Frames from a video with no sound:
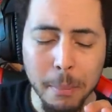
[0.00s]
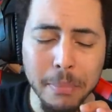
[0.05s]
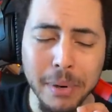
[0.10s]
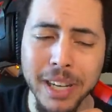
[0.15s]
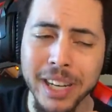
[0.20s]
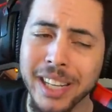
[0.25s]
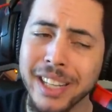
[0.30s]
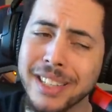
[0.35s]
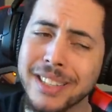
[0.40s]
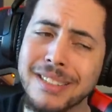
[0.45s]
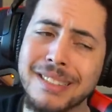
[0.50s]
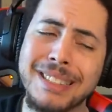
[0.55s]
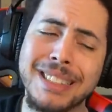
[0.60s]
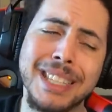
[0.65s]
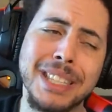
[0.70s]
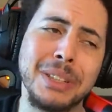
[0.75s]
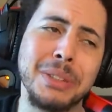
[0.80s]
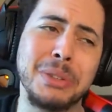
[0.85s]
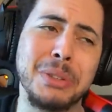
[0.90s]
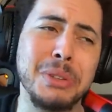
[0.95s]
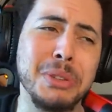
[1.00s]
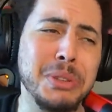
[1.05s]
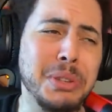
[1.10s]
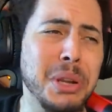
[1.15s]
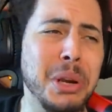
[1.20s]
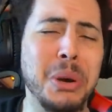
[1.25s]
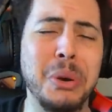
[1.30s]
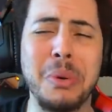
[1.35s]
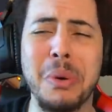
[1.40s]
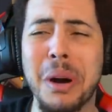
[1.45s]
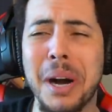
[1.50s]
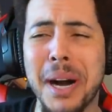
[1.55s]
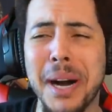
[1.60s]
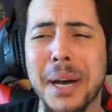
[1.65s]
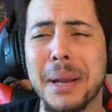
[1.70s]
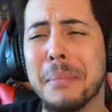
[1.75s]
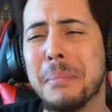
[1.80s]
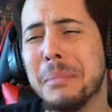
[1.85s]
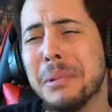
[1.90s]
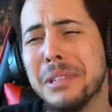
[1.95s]
But it's still so
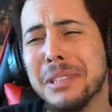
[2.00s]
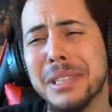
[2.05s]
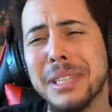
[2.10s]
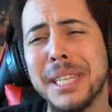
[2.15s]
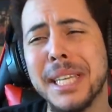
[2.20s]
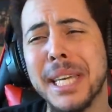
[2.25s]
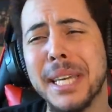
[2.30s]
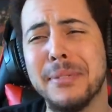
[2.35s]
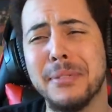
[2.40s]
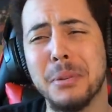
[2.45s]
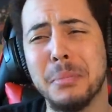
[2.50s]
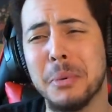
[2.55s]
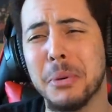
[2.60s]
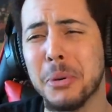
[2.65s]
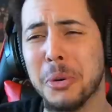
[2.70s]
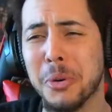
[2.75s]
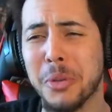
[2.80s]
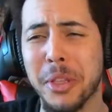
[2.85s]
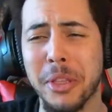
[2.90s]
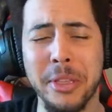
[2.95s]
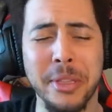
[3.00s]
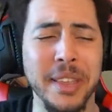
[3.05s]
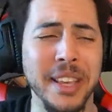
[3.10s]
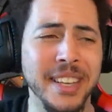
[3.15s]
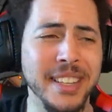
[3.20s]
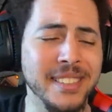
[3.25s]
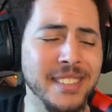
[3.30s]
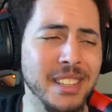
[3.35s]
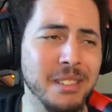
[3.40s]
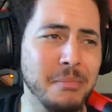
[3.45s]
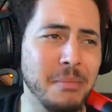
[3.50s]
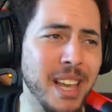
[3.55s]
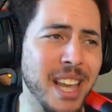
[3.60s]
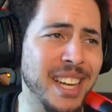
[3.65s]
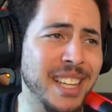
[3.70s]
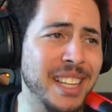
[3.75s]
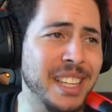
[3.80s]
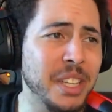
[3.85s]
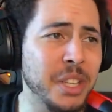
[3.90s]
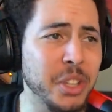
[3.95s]
unbelievable the things this
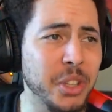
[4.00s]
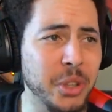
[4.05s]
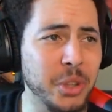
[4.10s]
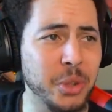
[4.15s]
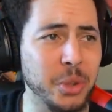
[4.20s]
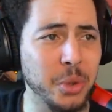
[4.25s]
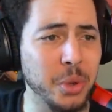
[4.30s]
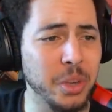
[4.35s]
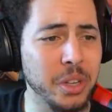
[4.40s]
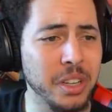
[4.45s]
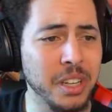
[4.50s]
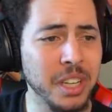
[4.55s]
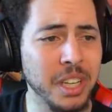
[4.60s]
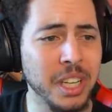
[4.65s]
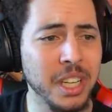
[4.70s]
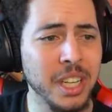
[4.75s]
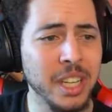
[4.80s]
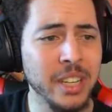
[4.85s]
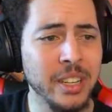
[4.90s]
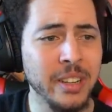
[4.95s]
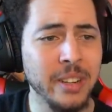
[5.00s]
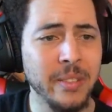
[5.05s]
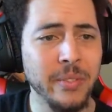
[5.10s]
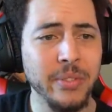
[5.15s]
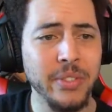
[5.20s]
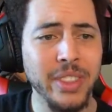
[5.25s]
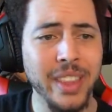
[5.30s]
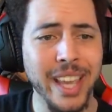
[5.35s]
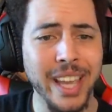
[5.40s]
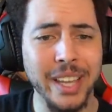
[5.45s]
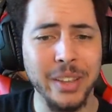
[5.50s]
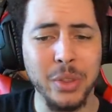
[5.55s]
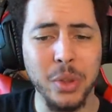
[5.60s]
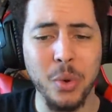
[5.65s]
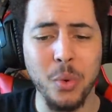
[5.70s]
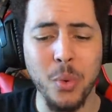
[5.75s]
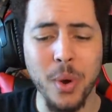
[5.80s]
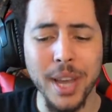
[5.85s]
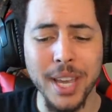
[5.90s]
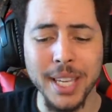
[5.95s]
man can do. Like the
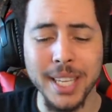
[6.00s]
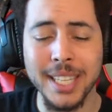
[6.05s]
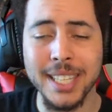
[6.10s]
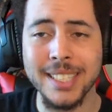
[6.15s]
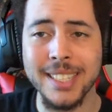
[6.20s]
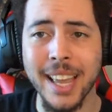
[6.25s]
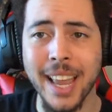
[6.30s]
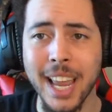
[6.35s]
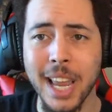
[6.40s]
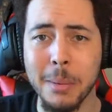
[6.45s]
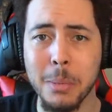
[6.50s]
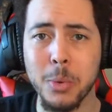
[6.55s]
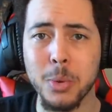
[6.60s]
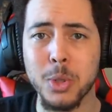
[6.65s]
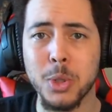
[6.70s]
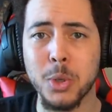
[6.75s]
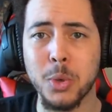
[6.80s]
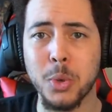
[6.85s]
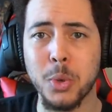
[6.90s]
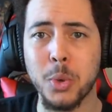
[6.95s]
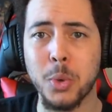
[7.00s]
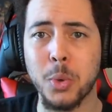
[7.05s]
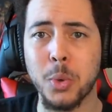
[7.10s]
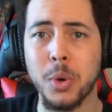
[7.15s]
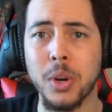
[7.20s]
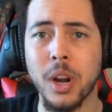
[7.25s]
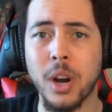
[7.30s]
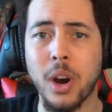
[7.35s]
way he's able to